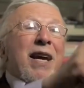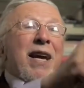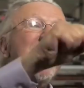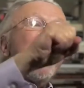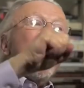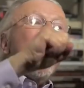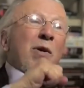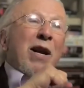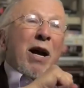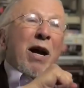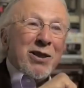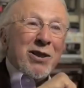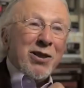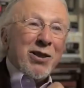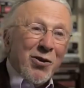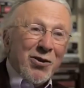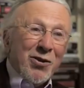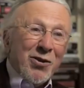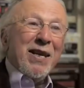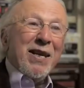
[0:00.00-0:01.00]
me when I
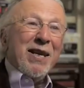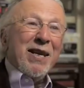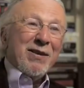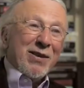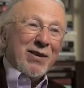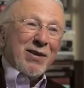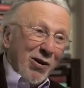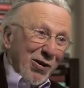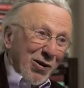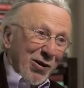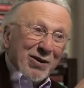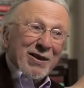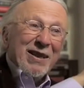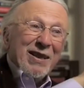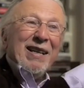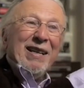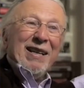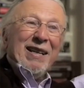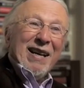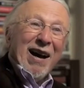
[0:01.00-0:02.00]
was 13 years old
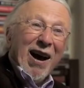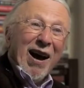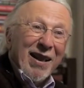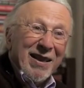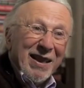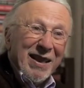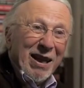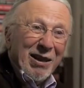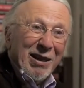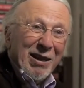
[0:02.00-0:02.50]
on the